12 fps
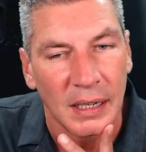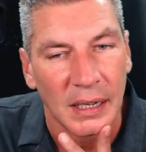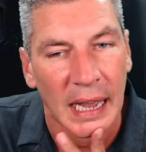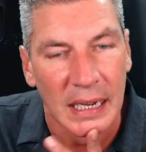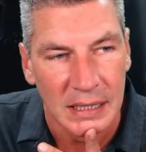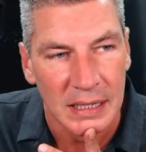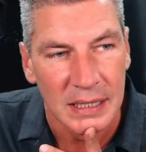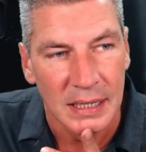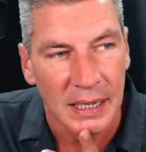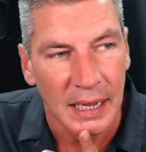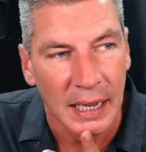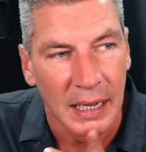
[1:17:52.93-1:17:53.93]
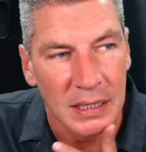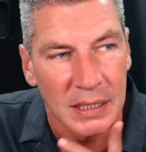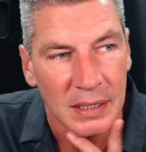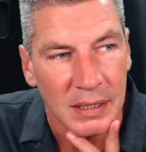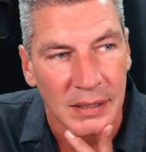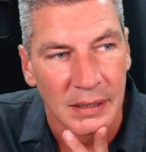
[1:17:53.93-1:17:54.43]
X is in the
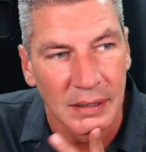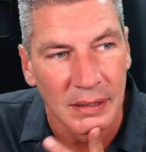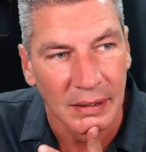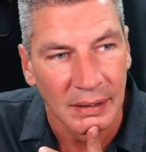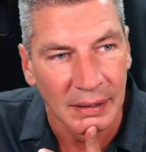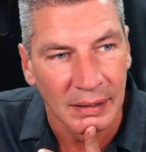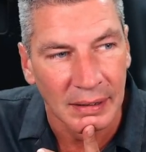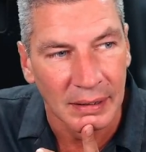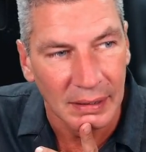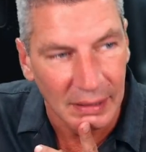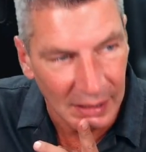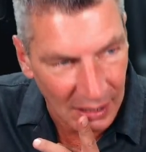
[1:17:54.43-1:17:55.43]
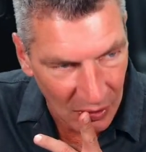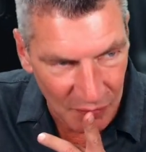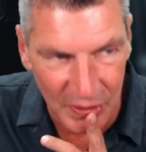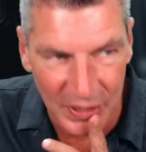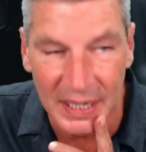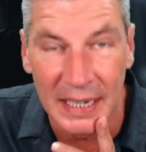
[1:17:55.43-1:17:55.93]
house.
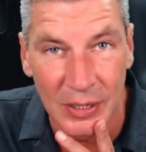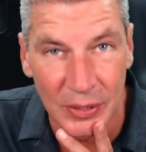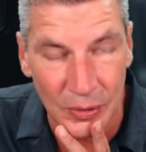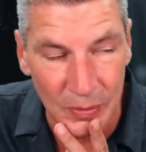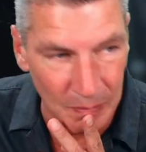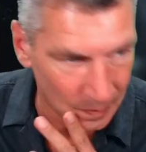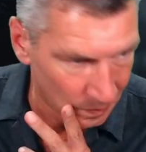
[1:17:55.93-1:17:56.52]
For diesel.